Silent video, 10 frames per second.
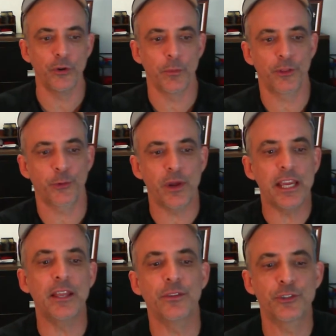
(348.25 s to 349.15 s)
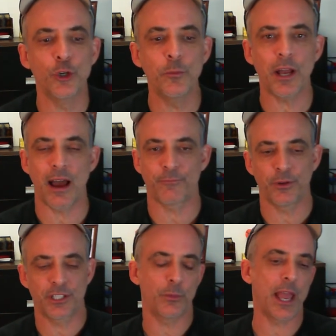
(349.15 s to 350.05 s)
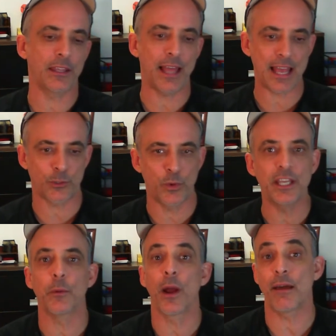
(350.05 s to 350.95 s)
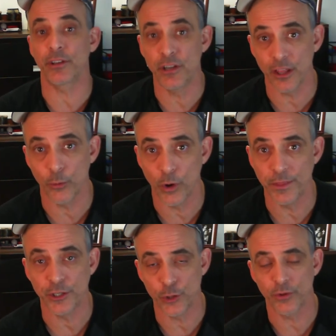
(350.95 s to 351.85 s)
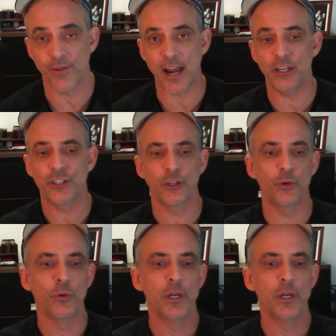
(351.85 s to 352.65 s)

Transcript: number 3, in the Zoom conference that we had last week, and we're having another one that you're invited to,